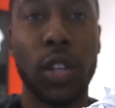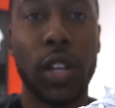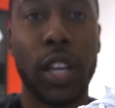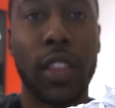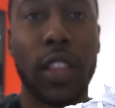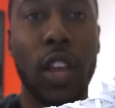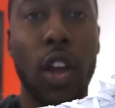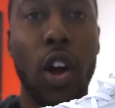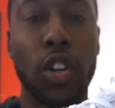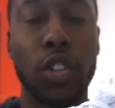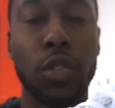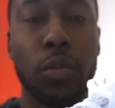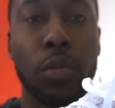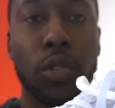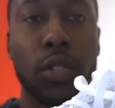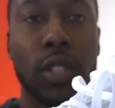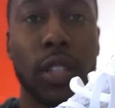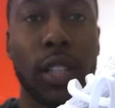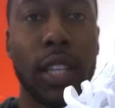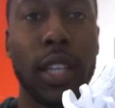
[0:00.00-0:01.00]
a look at the Ultra
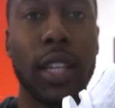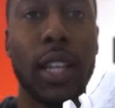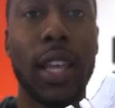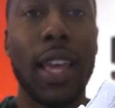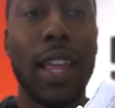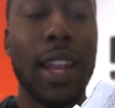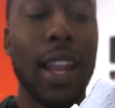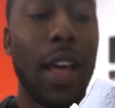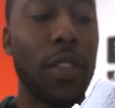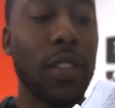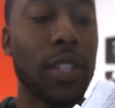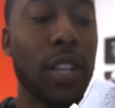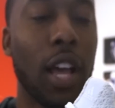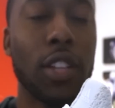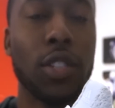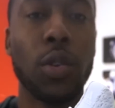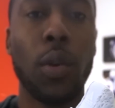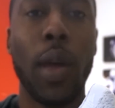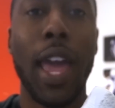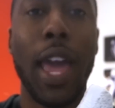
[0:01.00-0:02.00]
Boost cleat. Now this
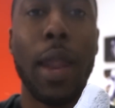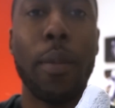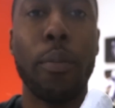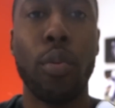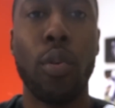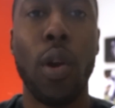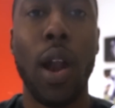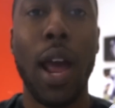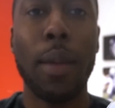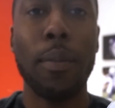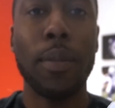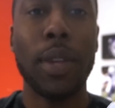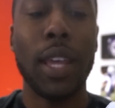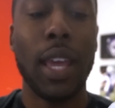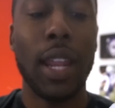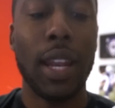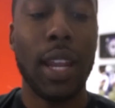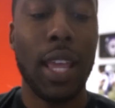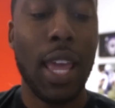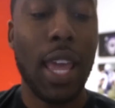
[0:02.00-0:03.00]
also had
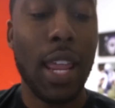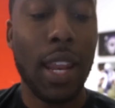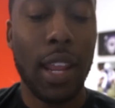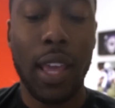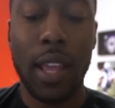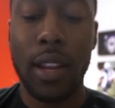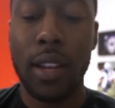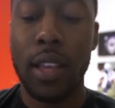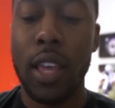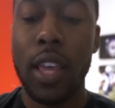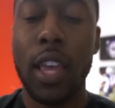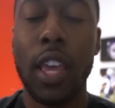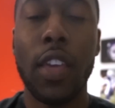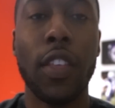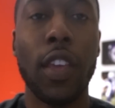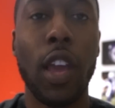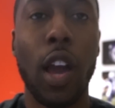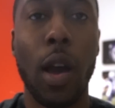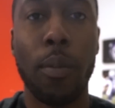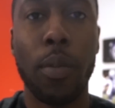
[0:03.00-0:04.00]
Primeknit in it, in
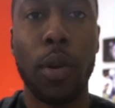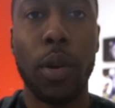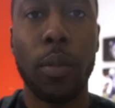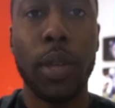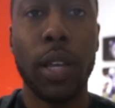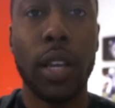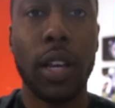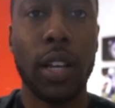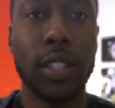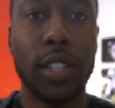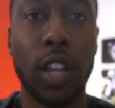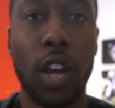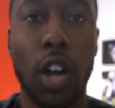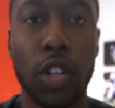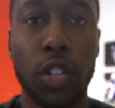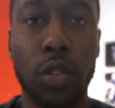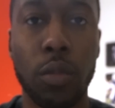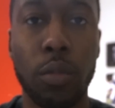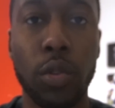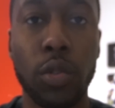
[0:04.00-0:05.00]
the upper, because the
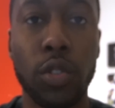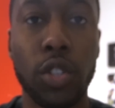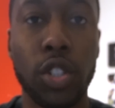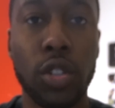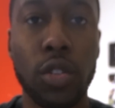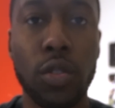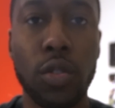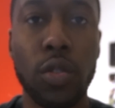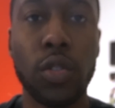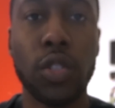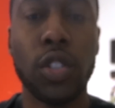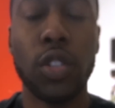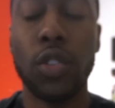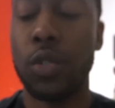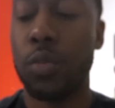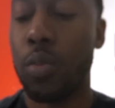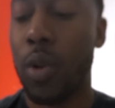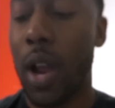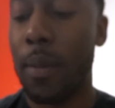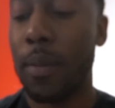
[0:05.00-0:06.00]
Ultra Boost shoes
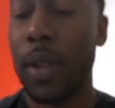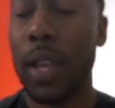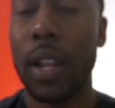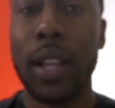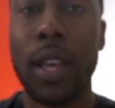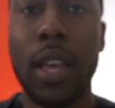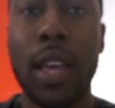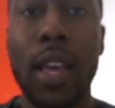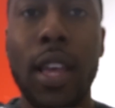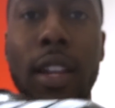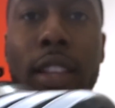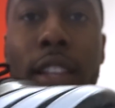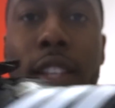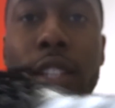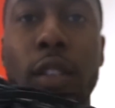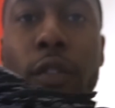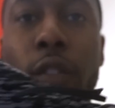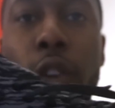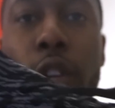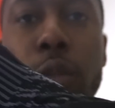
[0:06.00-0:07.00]
use Primeknit. This is
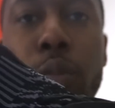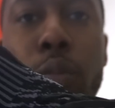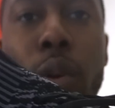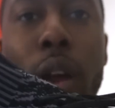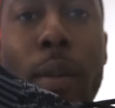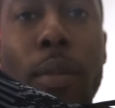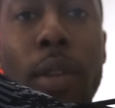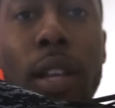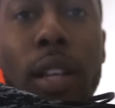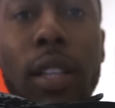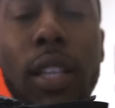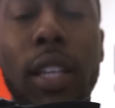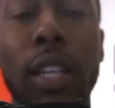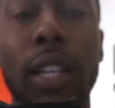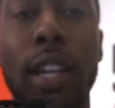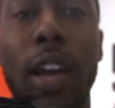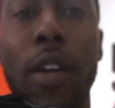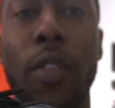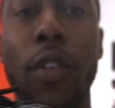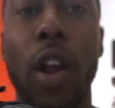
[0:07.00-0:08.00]
the first Primeknit cleat.
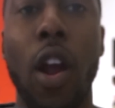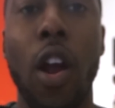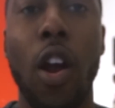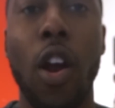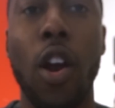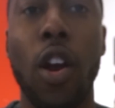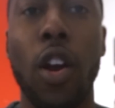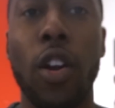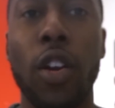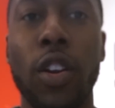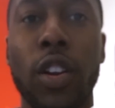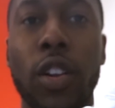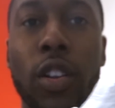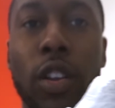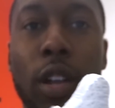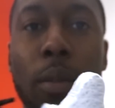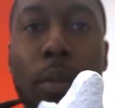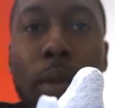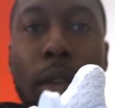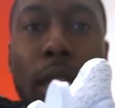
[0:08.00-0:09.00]
Now there are
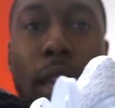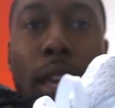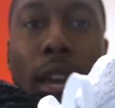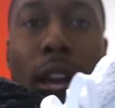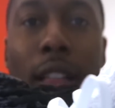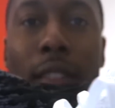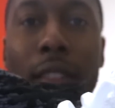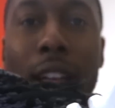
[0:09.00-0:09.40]
gonna be a